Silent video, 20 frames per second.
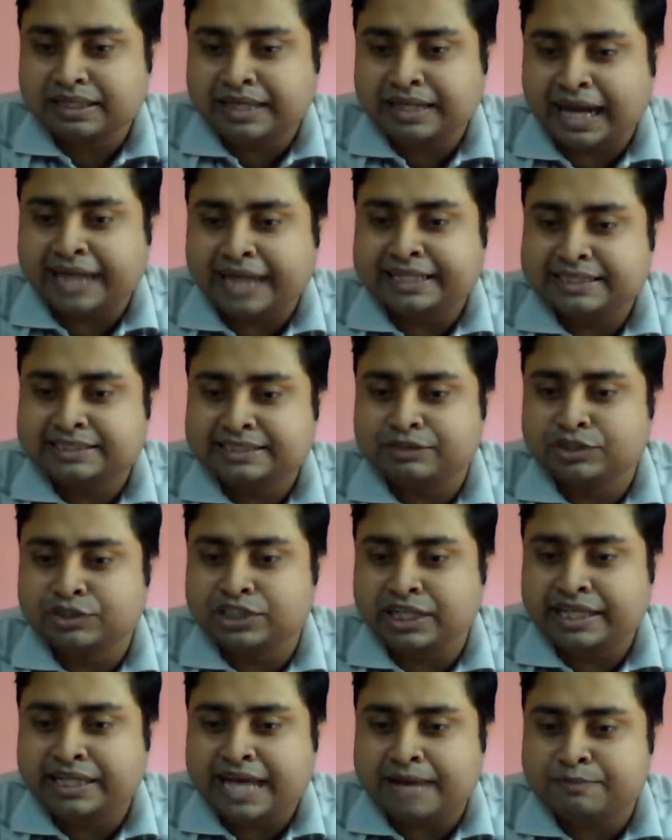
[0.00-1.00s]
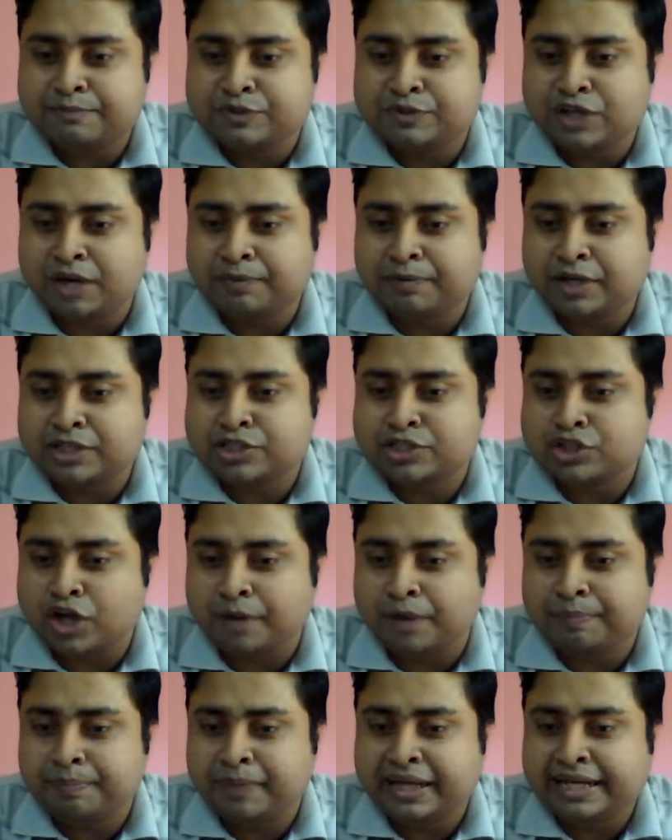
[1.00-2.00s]
Light is usually absorbed or
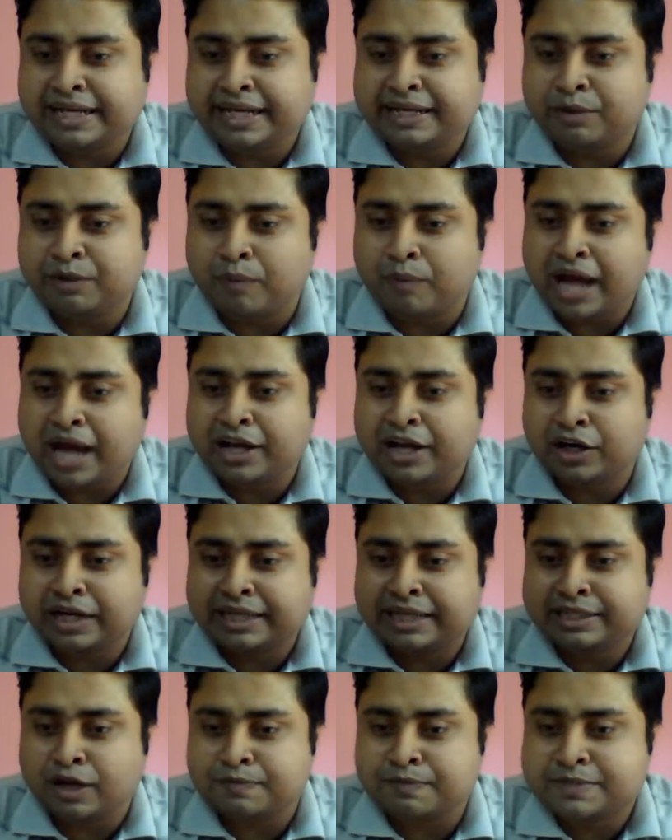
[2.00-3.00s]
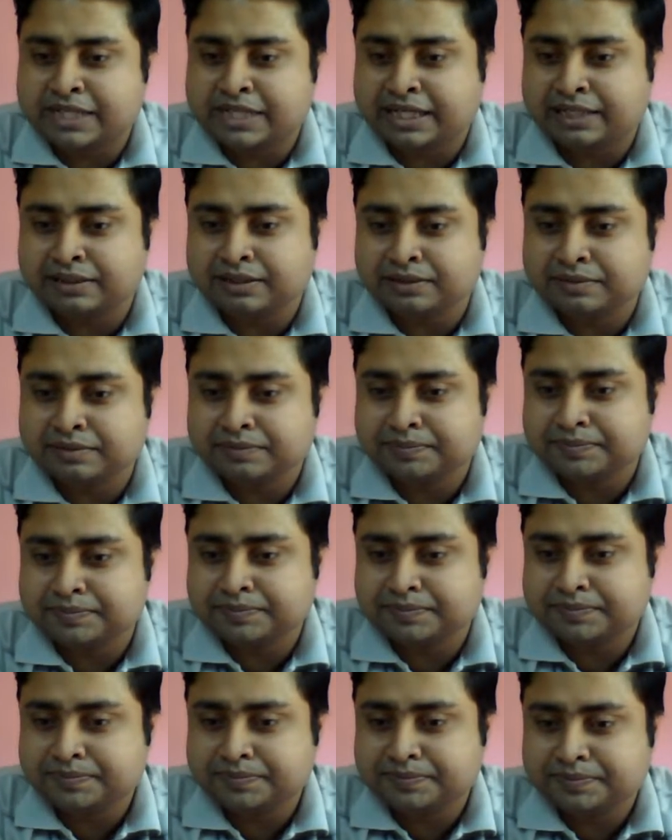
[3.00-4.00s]
stopped by any wall or any obstacle.
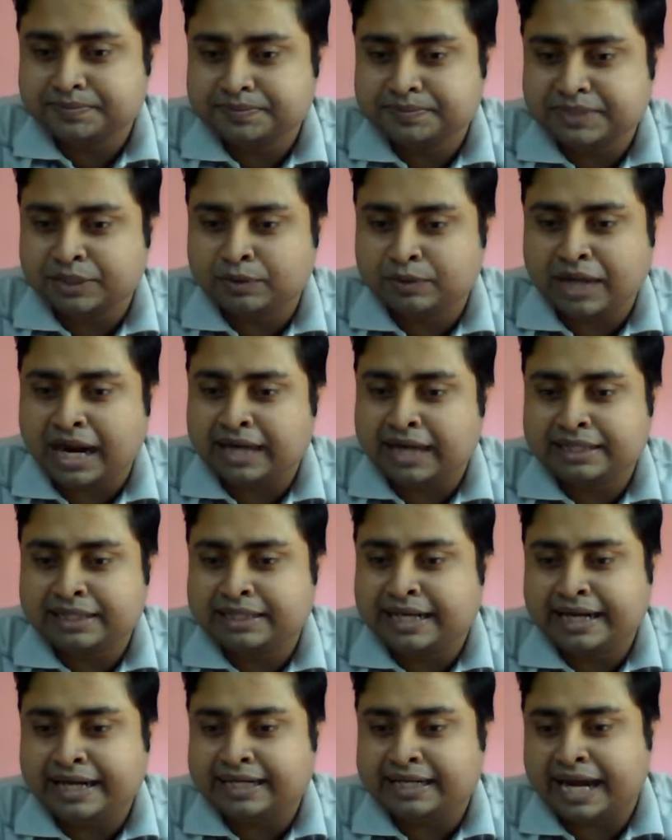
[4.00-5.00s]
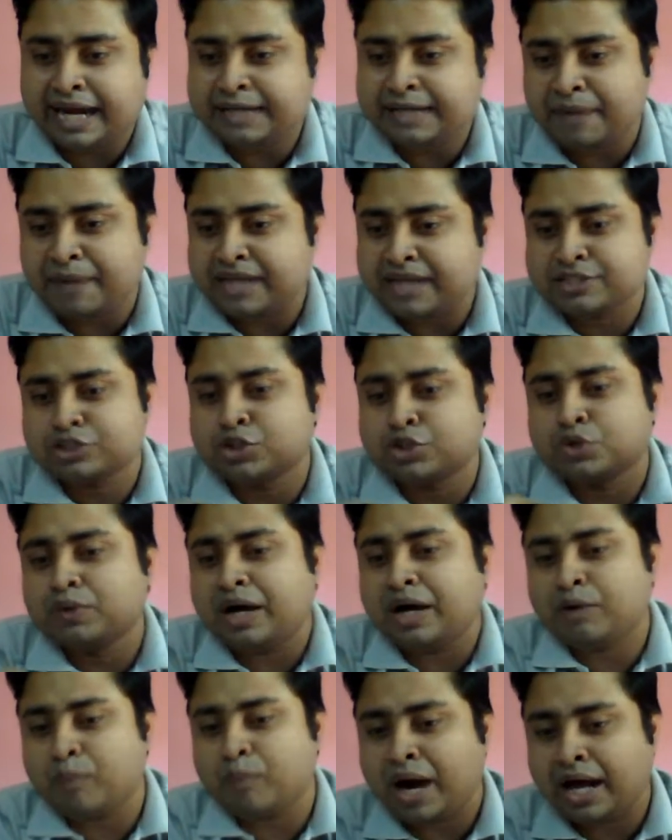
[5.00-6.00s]
You can't get light pass through
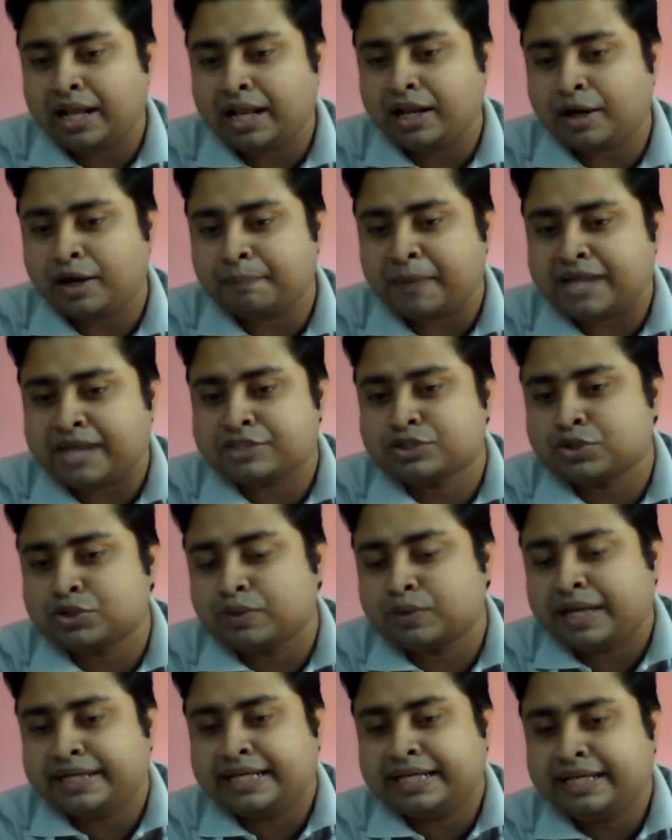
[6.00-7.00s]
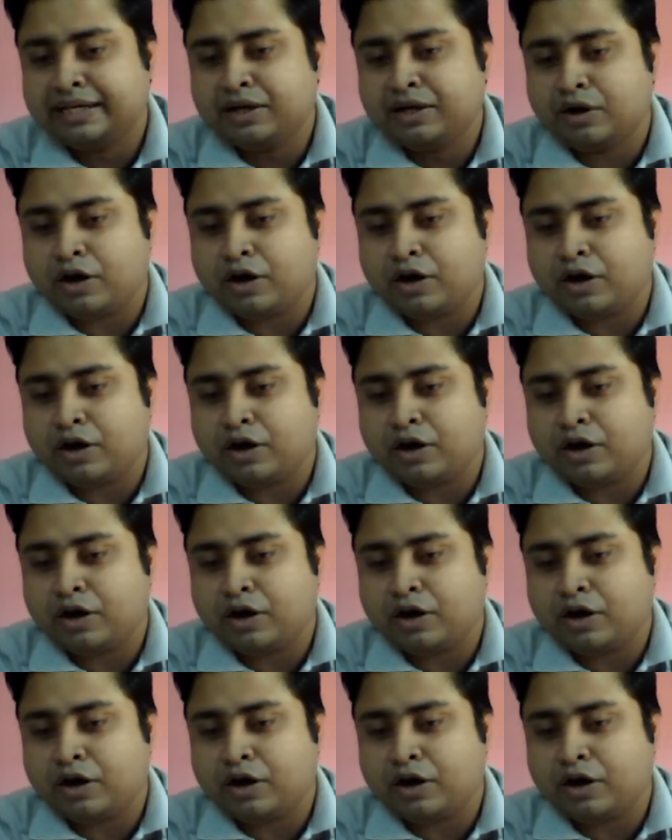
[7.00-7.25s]
a wall or pass through any